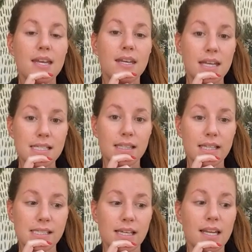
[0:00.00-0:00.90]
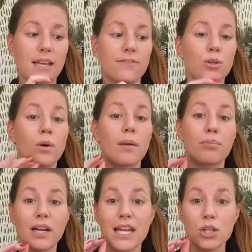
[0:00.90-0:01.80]
Listen, if you are
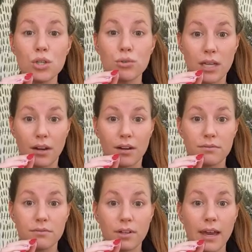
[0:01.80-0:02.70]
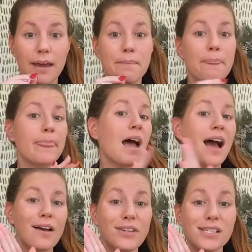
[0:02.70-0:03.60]
brand new here, okay,
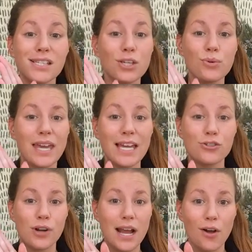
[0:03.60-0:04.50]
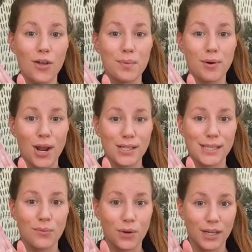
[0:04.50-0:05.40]
obviously you can't try all the products
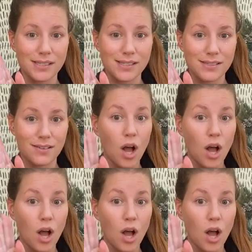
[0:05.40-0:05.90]
at once.